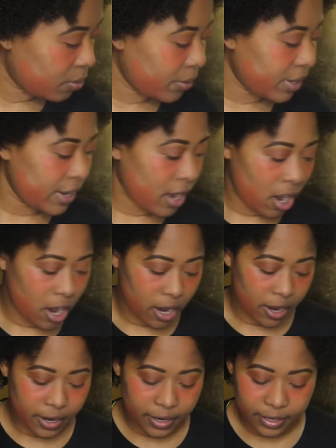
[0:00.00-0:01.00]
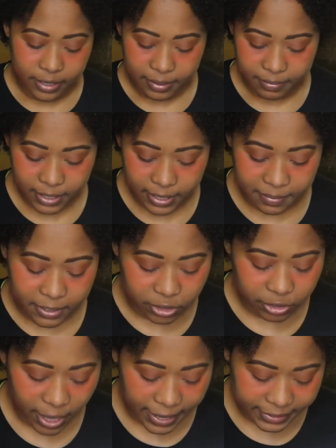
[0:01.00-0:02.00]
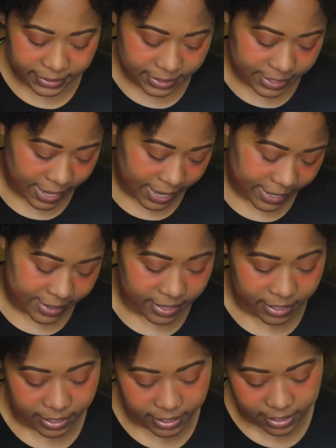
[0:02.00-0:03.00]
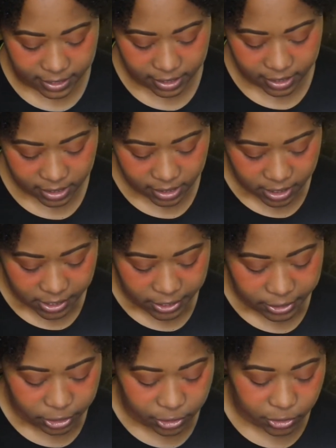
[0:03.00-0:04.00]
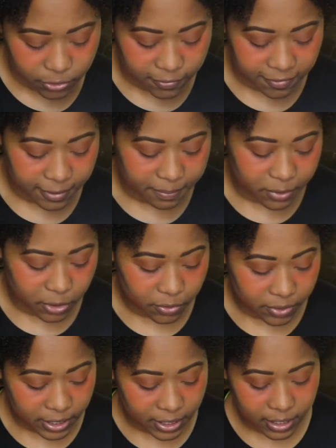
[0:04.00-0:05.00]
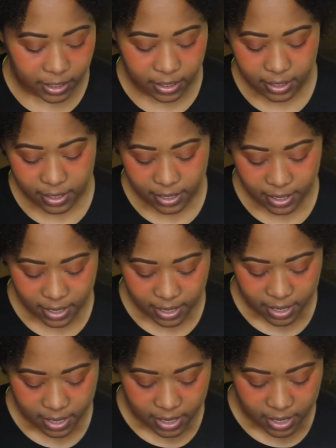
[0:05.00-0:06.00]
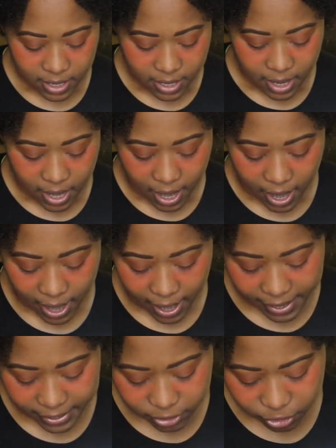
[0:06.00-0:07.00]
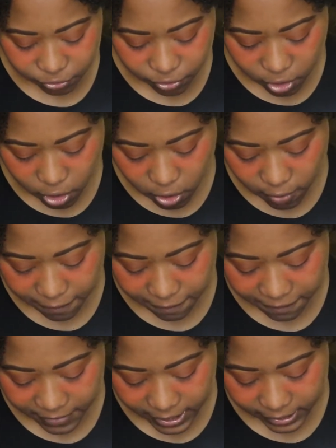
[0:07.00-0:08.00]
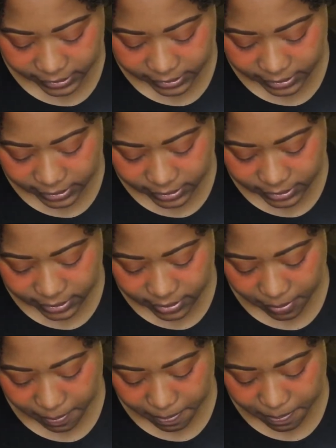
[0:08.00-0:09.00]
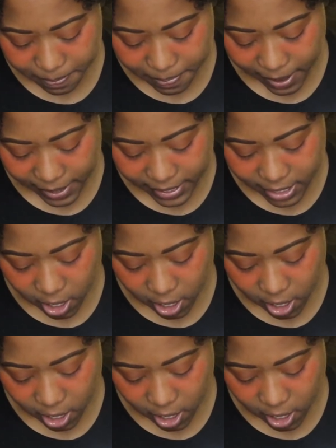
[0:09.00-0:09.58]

we are going to be trying today the Suva Beauty HydraFx Body